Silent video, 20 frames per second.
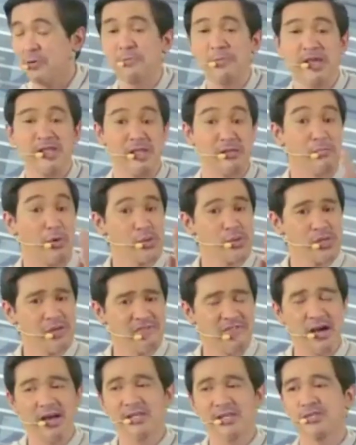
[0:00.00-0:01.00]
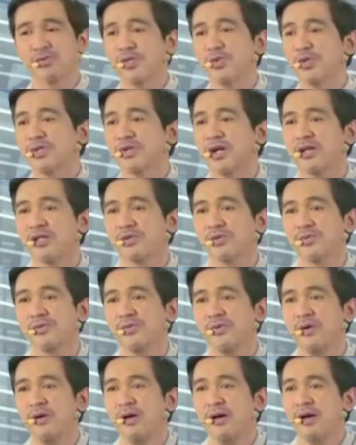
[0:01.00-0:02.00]
complained. And most of us, when we try
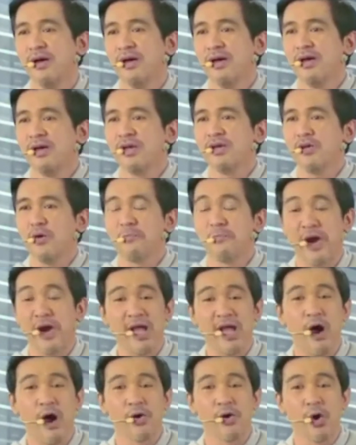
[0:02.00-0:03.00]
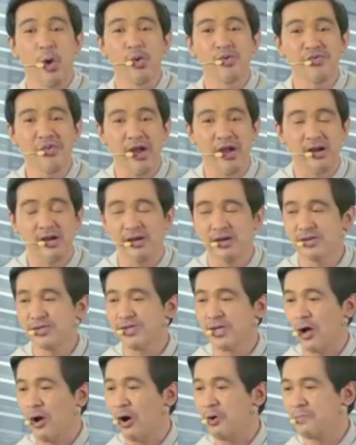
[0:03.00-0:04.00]
to, break our own
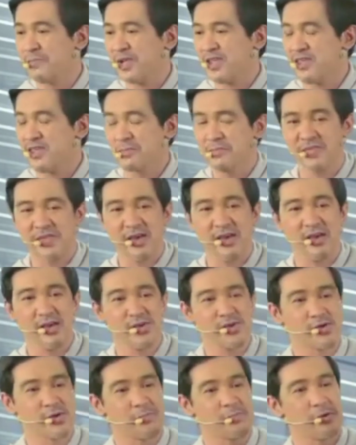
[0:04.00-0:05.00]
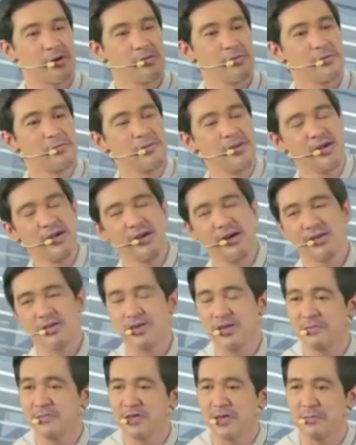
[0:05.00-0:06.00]
records, accomplish some things, or probably
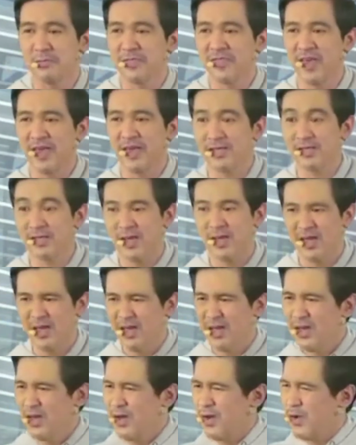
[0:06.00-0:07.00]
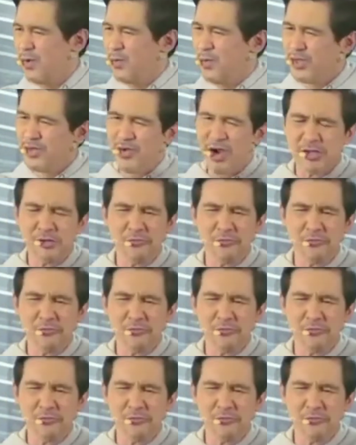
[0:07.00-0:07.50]
achieve some things, we